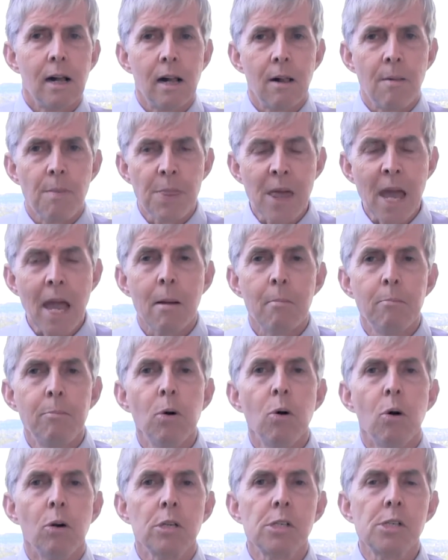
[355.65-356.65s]
and that
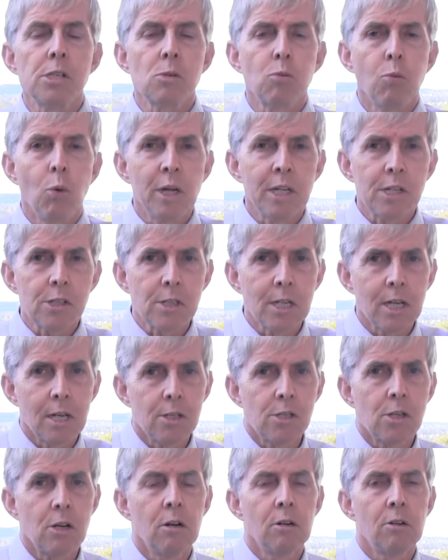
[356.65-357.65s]
book switched
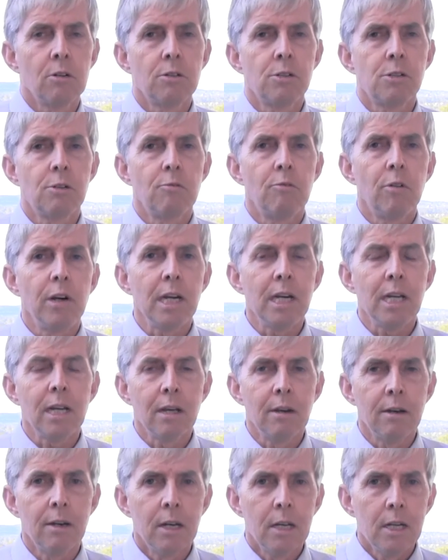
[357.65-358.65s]
that child onto
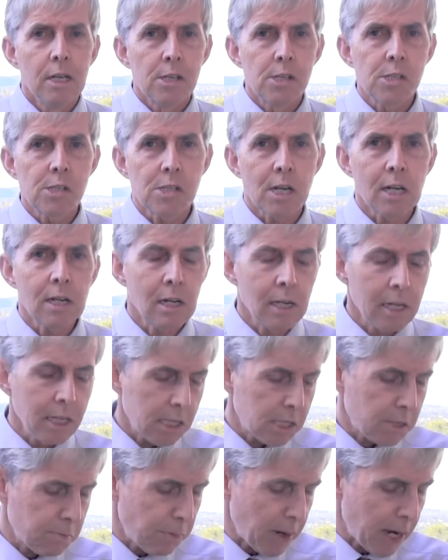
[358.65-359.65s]
reading and
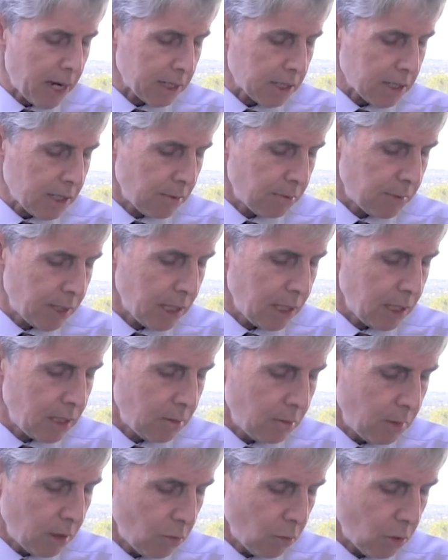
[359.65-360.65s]
suddenly sparked something in
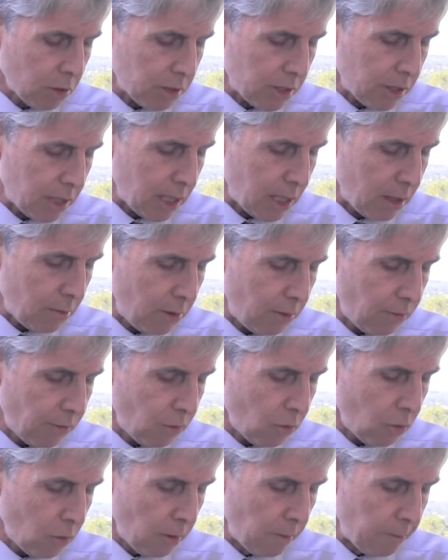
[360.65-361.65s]
them that wasn't there
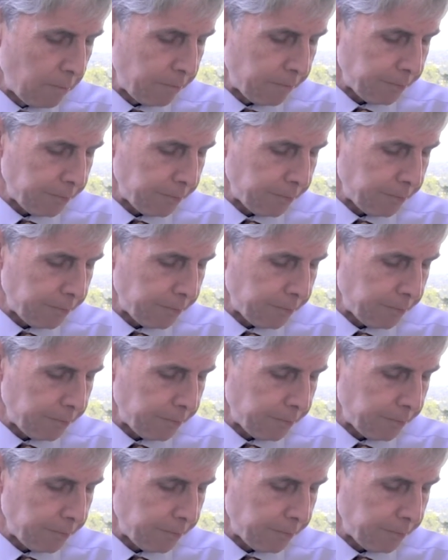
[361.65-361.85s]
before.